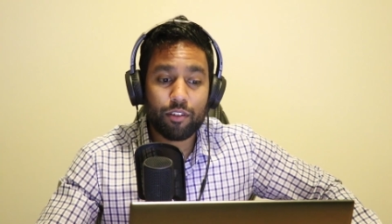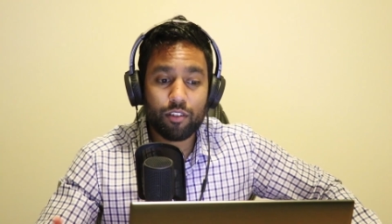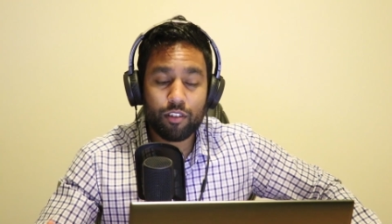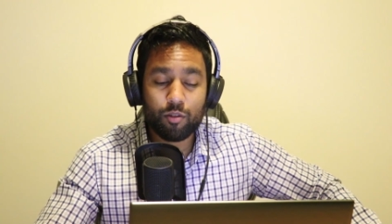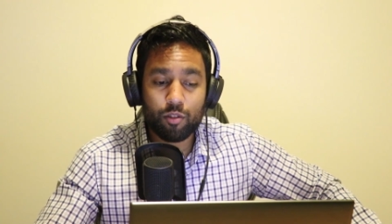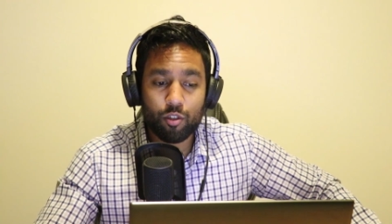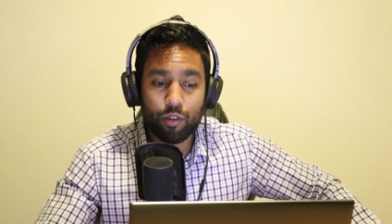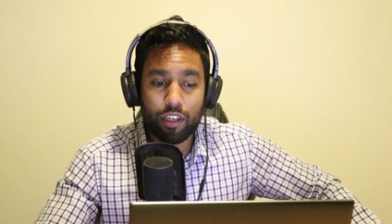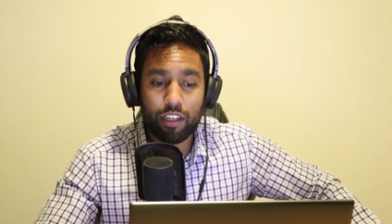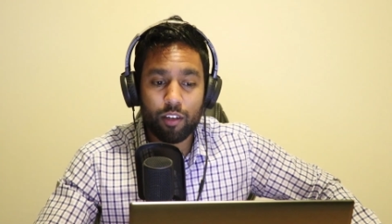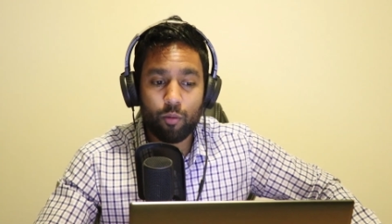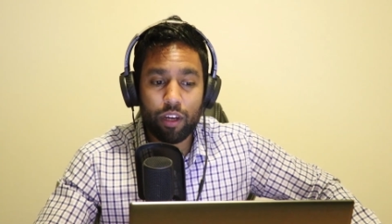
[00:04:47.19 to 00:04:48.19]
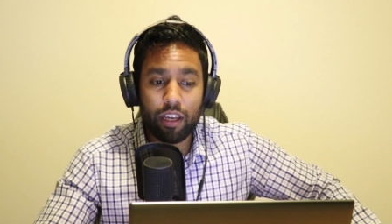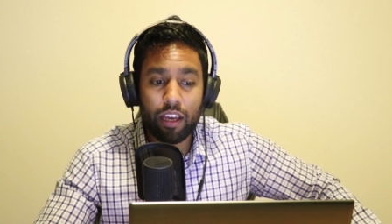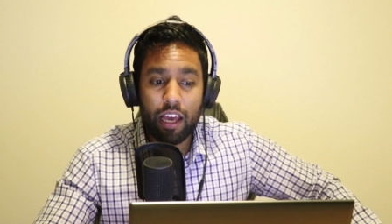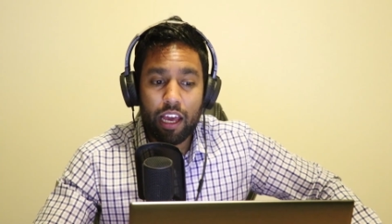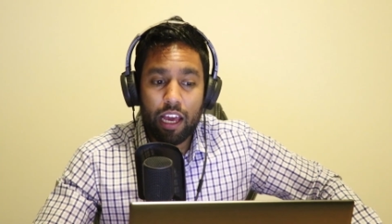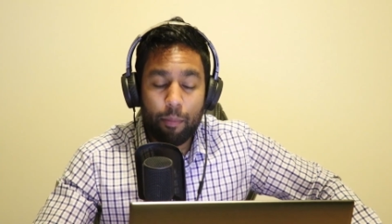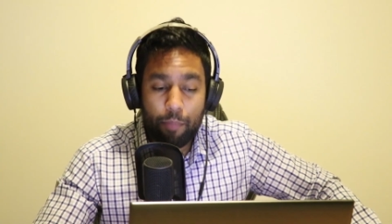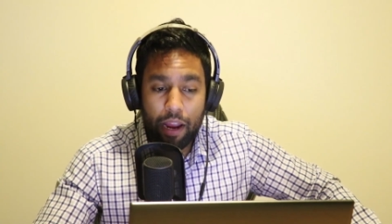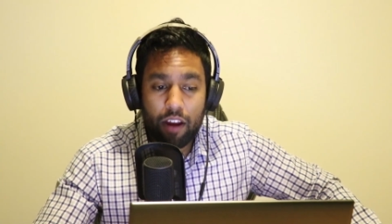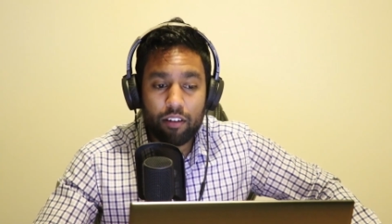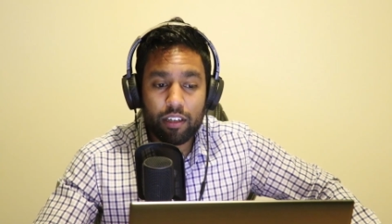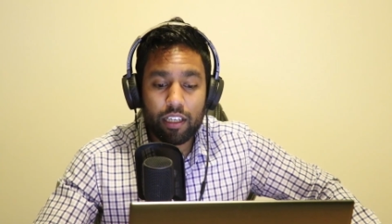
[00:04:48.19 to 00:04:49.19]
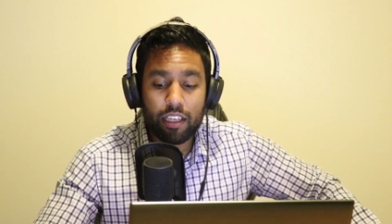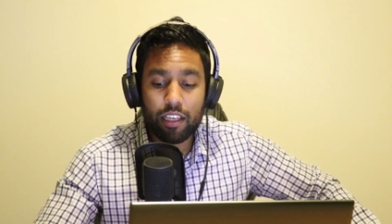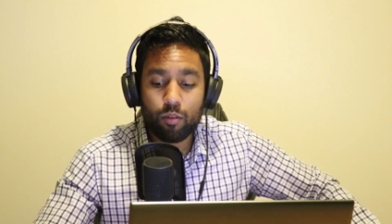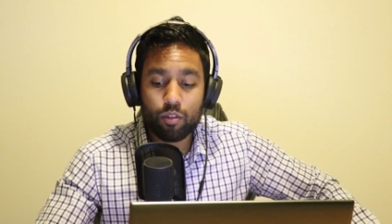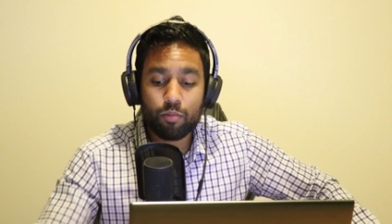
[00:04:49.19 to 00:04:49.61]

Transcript: So this was trending where apparently he was